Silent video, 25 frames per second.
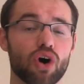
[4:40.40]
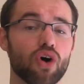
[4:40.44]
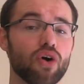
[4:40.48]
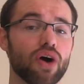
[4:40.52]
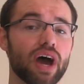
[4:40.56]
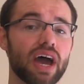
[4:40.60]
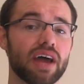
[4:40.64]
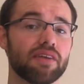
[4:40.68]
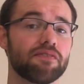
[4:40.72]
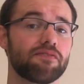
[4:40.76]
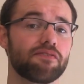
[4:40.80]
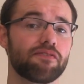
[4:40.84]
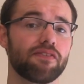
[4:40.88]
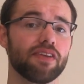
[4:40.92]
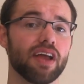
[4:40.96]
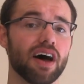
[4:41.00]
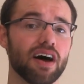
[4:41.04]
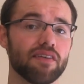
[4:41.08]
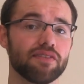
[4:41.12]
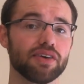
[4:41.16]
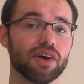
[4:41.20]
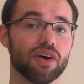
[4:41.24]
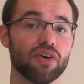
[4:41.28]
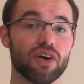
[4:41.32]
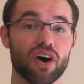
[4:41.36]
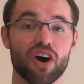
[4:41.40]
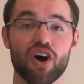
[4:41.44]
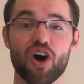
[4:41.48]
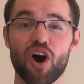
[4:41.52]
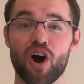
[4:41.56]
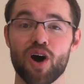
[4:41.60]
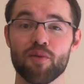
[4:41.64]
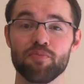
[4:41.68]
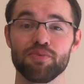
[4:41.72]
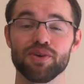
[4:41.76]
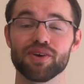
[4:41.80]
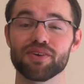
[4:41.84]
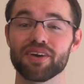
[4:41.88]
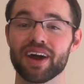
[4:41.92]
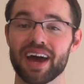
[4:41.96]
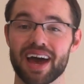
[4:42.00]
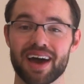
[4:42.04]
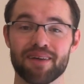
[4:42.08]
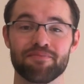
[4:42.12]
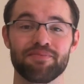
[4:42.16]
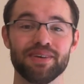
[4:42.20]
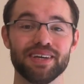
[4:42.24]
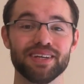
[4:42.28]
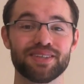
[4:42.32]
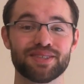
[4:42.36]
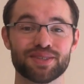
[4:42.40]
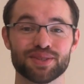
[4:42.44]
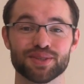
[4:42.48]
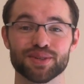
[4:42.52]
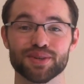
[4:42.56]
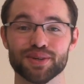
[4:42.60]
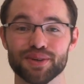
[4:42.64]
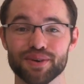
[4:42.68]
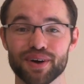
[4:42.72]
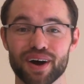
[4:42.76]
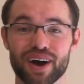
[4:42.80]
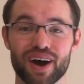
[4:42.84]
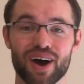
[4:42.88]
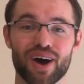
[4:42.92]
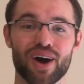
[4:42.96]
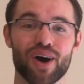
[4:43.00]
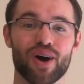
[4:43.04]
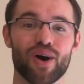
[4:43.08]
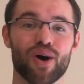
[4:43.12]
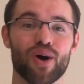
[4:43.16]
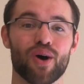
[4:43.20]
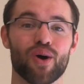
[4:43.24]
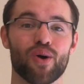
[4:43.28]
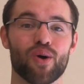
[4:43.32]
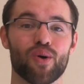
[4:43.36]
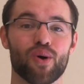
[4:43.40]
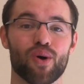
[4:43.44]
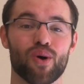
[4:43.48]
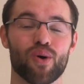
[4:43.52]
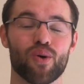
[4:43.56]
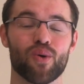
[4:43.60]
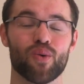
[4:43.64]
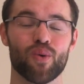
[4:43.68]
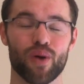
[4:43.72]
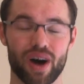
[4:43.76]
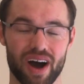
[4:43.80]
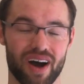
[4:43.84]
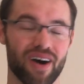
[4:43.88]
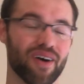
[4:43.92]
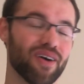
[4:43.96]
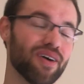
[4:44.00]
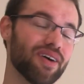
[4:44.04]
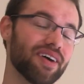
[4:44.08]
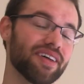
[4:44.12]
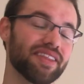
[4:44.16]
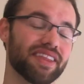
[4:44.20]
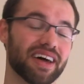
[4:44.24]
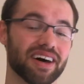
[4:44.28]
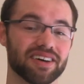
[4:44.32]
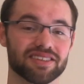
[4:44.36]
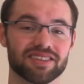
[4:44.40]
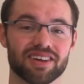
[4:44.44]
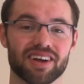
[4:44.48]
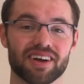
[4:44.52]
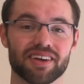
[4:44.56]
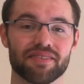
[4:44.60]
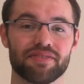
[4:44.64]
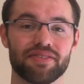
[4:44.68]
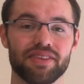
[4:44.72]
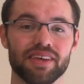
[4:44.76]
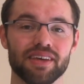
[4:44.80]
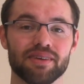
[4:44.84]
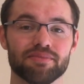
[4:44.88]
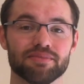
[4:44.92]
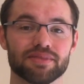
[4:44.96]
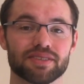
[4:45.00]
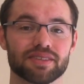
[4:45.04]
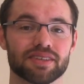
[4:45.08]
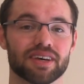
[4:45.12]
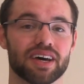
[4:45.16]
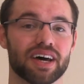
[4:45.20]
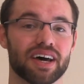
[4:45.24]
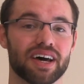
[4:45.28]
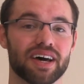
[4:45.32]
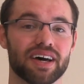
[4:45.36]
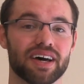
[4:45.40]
Oh, and Flavio, I hope you're happy too. Wow, that was a lot of themes.